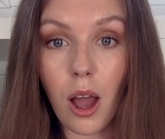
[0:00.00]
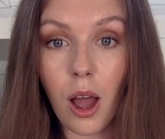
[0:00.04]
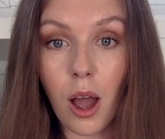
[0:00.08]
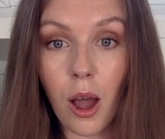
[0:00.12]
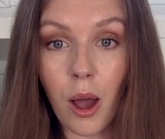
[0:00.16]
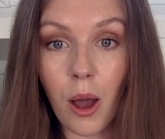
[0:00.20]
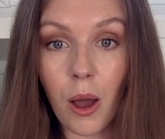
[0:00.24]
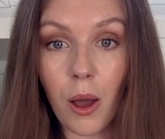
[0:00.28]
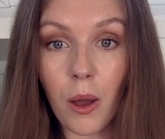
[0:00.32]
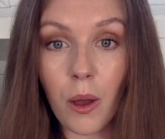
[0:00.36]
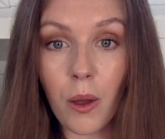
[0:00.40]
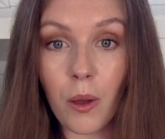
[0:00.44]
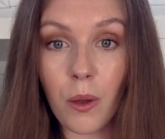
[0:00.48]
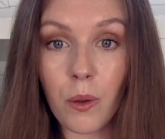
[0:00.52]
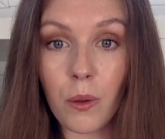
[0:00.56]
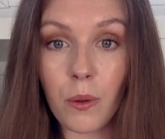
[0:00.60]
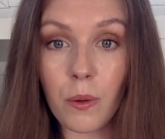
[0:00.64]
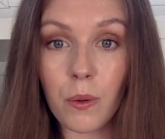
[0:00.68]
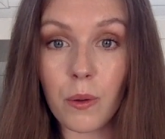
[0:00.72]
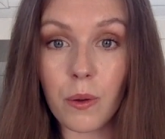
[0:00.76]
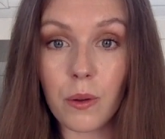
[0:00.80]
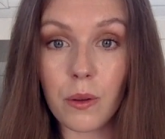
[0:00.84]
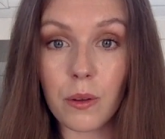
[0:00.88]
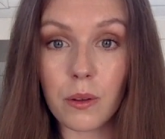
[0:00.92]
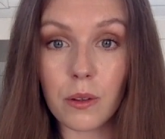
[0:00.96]

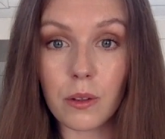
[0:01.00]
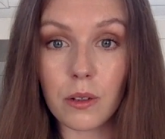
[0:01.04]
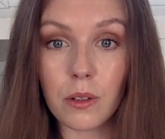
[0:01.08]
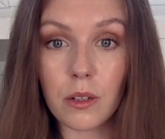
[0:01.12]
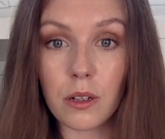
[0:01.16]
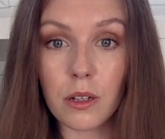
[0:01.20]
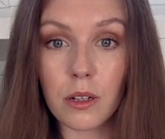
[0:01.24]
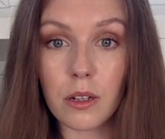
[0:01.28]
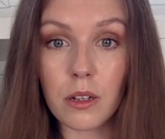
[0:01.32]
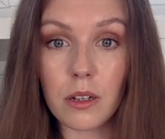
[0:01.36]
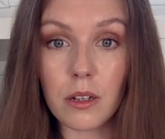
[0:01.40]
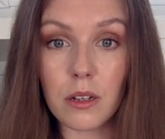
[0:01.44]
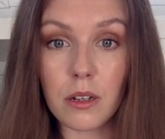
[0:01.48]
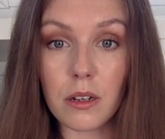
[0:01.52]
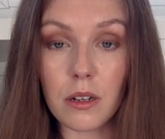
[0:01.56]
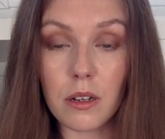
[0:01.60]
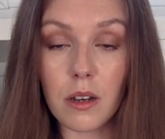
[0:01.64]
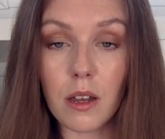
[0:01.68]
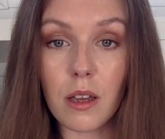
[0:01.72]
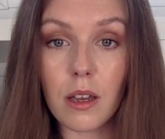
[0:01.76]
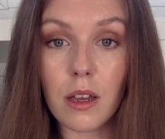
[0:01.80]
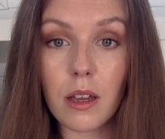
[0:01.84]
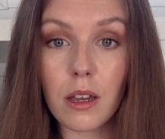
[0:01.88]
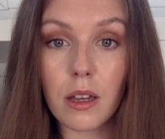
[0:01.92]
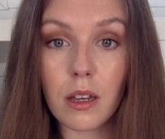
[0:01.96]
O, N,
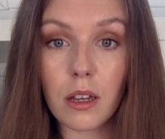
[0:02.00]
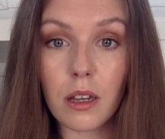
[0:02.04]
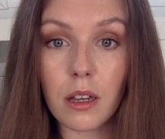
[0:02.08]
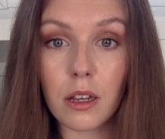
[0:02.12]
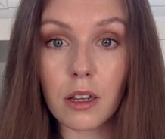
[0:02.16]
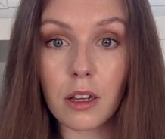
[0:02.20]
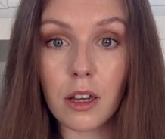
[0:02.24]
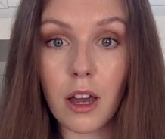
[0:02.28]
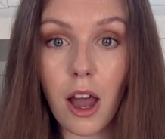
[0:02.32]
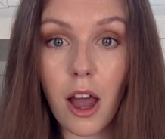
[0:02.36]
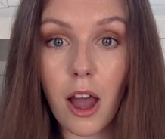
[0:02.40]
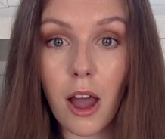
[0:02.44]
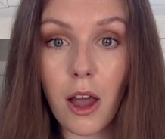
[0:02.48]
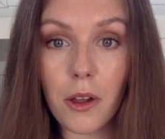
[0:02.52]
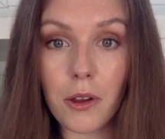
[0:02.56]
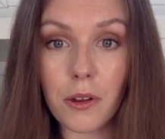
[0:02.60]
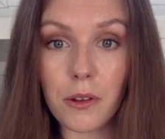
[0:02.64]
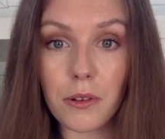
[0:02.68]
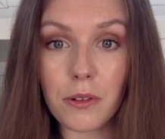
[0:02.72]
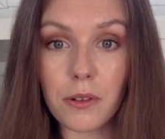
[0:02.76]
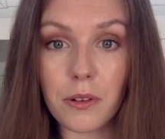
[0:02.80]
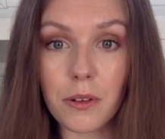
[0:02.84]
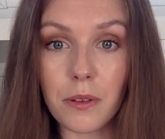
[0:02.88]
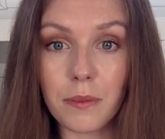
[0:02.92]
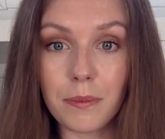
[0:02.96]

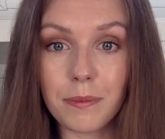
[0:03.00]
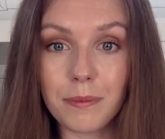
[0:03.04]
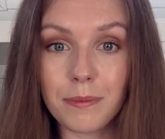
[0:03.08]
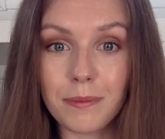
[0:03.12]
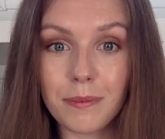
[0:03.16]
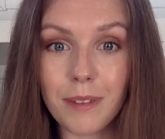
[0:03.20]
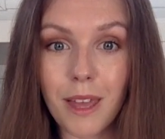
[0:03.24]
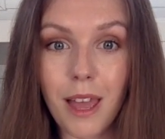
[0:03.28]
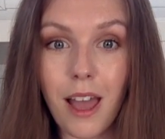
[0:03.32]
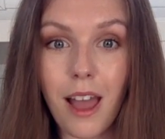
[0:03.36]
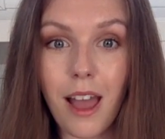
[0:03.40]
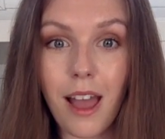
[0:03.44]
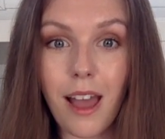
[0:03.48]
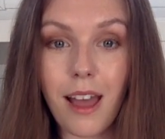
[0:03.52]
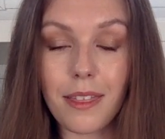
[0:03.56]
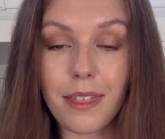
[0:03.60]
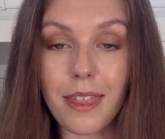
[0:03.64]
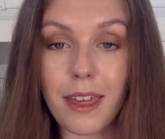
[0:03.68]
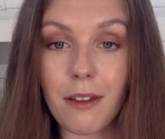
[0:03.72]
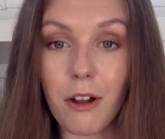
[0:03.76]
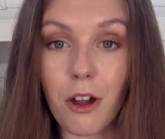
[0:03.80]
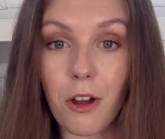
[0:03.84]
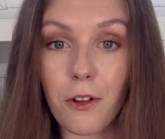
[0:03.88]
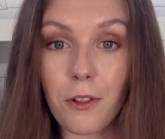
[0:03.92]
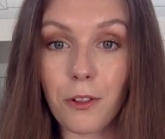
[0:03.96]
cone.
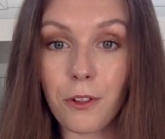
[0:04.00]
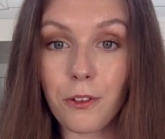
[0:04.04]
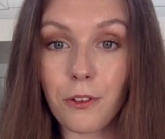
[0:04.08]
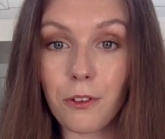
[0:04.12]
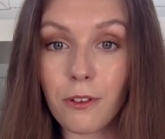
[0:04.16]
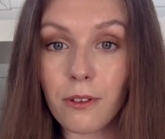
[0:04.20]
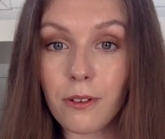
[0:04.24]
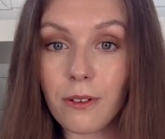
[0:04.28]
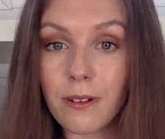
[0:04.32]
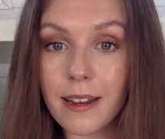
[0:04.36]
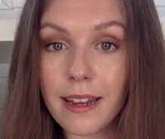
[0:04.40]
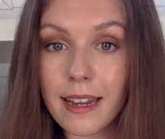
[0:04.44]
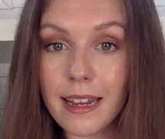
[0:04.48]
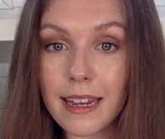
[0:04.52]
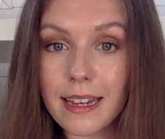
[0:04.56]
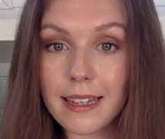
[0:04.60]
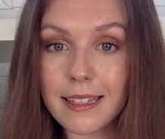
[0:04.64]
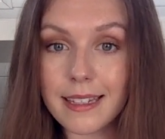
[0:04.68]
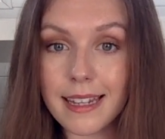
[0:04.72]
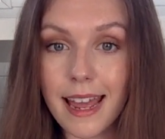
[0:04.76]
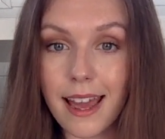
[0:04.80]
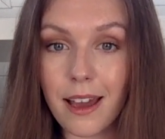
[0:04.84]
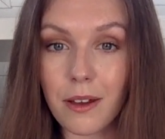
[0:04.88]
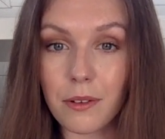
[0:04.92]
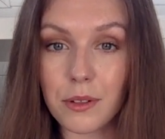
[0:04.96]
There are 3
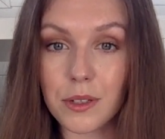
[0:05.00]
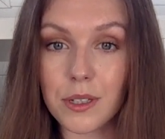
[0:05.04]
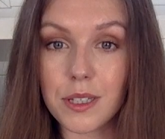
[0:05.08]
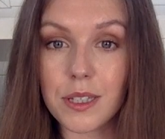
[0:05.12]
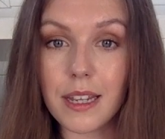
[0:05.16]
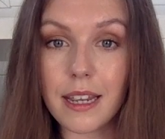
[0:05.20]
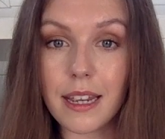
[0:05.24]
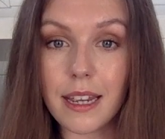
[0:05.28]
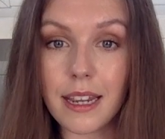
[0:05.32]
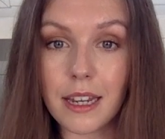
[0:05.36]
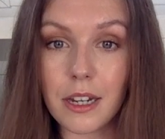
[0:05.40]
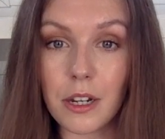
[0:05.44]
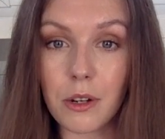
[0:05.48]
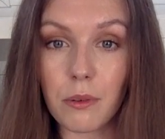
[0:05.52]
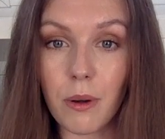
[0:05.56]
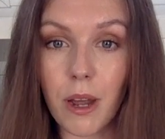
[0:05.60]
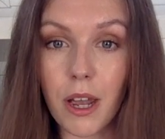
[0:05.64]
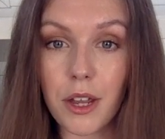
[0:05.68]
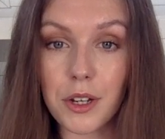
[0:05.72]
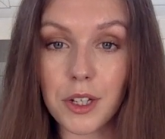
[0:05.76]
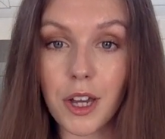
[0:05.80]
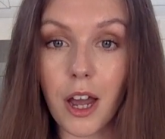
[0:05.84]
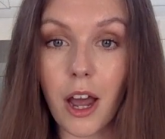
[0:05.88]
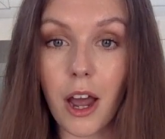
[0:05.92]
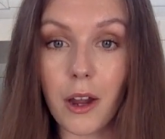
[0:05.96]
sounds in the
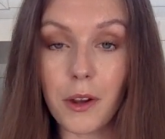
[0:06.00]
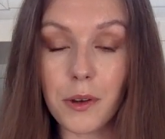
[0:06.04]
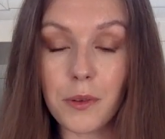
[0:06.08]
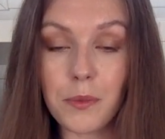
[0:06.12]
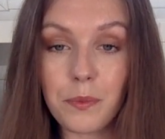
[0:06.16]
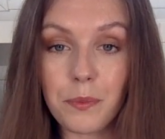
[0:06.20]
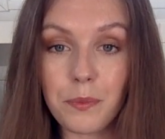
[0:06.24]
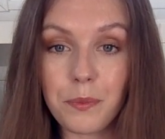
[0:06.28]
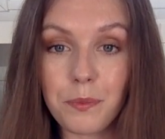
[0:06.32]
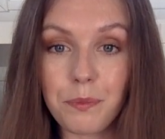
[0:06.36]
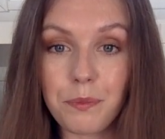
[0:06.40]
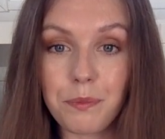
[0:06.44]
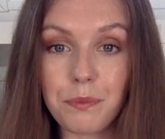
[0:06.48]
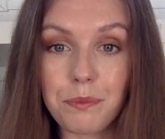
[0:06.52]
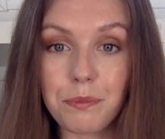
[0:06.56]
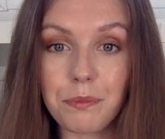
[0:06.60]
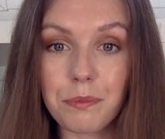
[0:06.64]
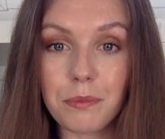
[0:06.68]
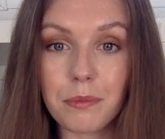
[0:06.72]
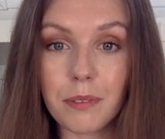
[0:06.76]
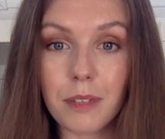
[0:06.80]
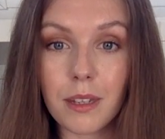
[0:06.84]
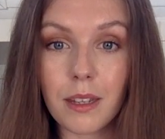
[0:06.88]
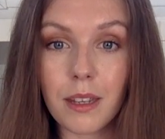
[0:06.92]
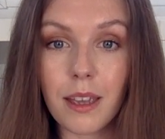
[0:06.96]
word cone.
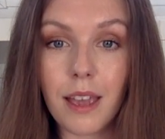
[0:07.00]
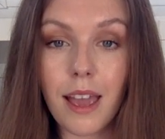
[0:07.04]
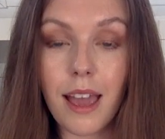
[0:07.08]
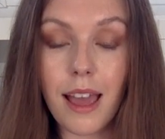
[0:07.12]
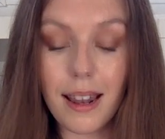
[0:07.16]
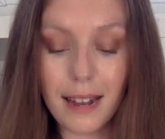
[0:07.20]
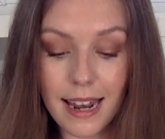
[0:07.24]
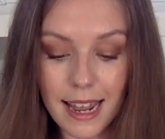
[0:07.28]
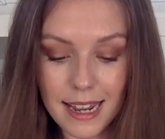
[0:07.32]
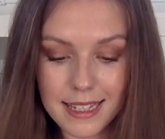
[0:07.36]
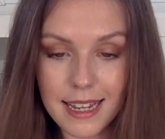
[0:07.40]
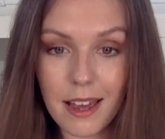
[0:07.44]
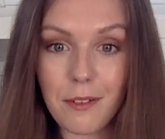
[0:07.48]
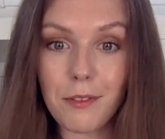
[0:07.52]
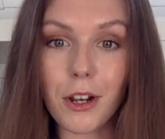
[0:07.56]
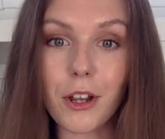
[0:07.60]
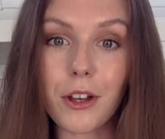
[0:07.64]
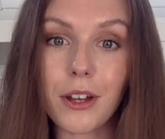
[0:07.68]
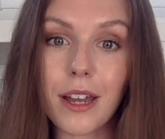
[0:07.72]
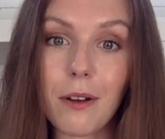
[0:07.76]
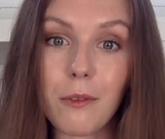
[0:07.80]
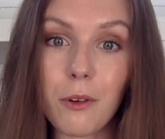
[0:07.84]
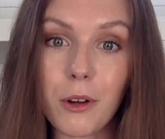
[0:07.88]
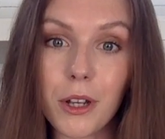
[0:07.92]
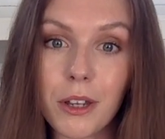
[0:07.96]
Let's have a
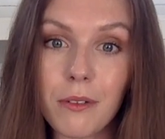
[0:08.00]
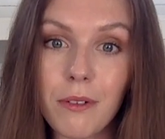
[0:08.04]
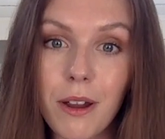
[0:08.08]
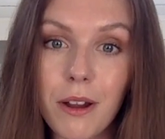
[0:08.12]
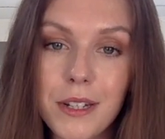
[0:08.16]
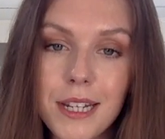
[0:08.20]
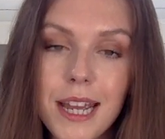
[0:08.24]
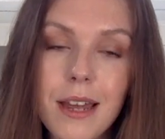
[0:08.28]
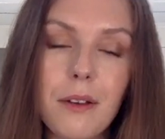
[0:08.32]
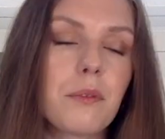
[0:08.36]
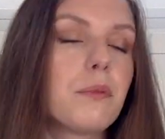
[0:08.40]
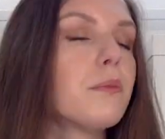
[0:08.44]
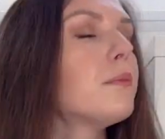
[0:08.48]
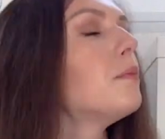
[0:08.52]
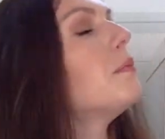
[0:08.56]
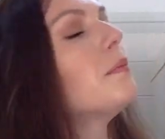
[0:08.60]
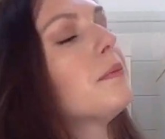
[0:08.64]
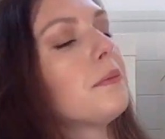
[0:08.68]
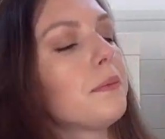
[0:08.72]
look at what you wrote down.